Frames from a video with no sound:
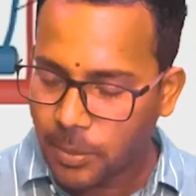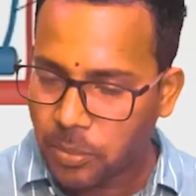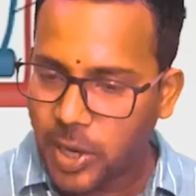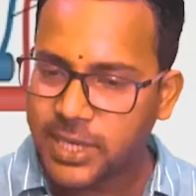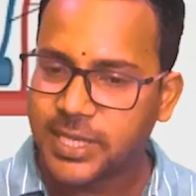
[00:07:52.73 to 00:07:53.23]

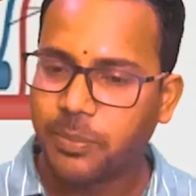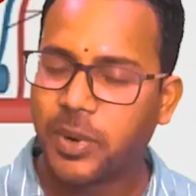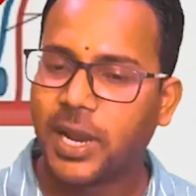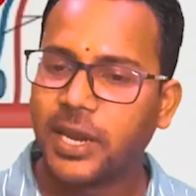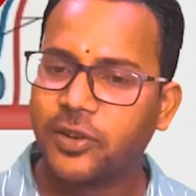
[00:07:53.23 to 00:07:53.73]
blood
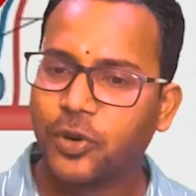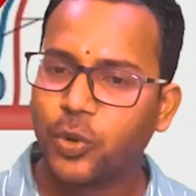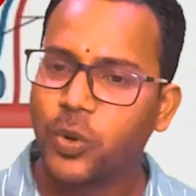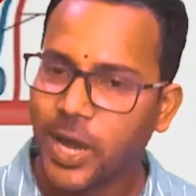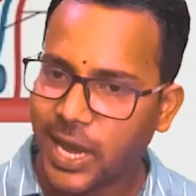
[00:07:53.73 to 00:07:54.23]
supply
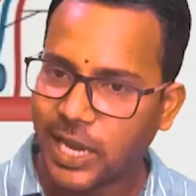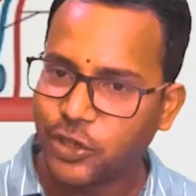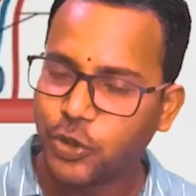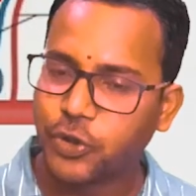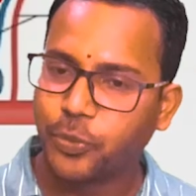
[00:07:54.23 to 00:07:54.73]
to
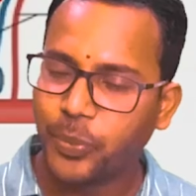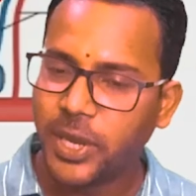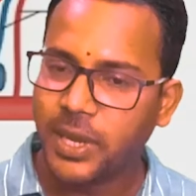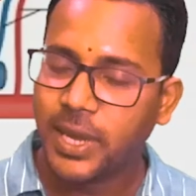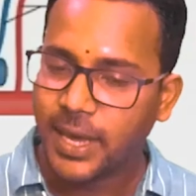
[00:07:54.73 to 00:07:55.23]
angiosome
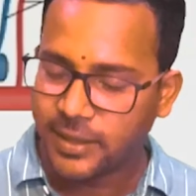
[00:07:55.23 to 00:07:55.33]
B,